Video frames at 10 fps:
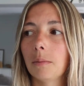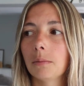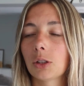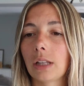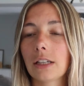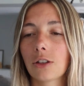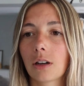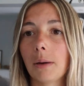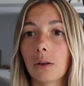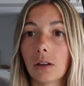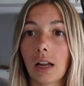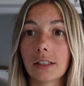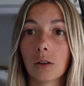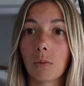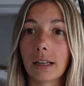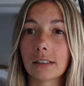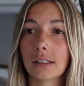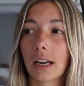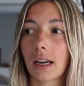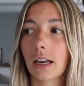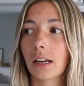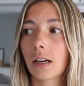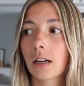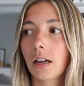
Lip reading: So that took about until Wednesday